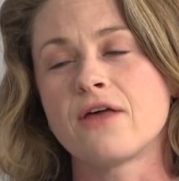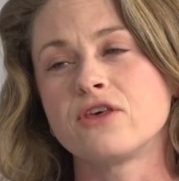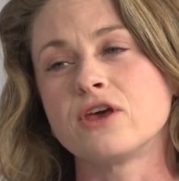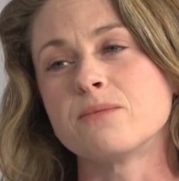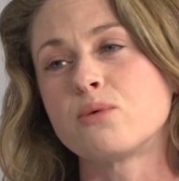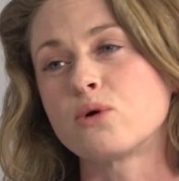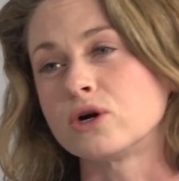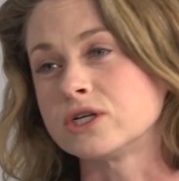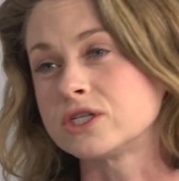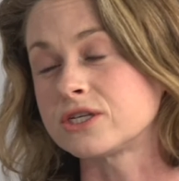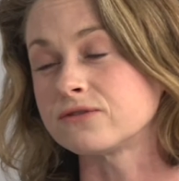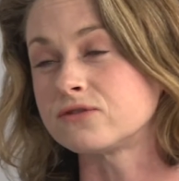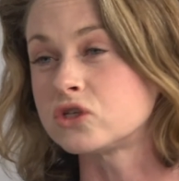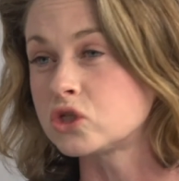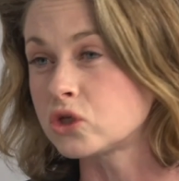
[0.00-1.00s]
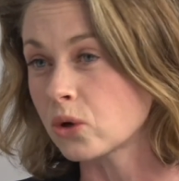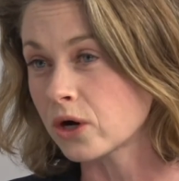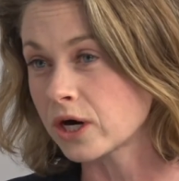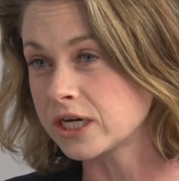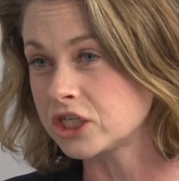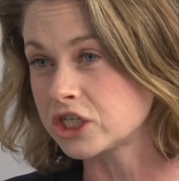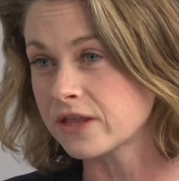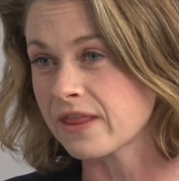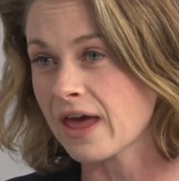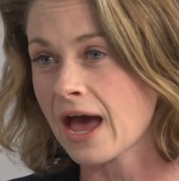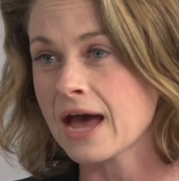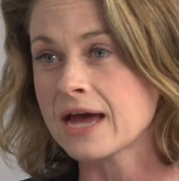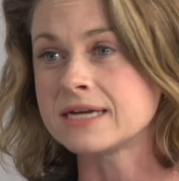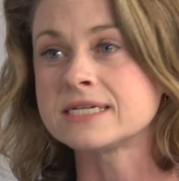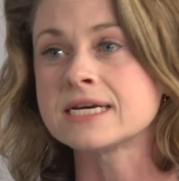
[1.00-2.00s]
the importance of storage in
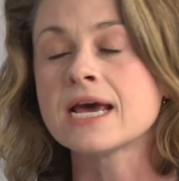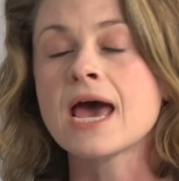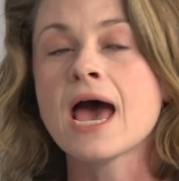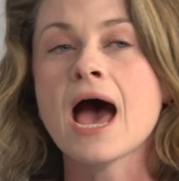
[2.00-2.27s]
that.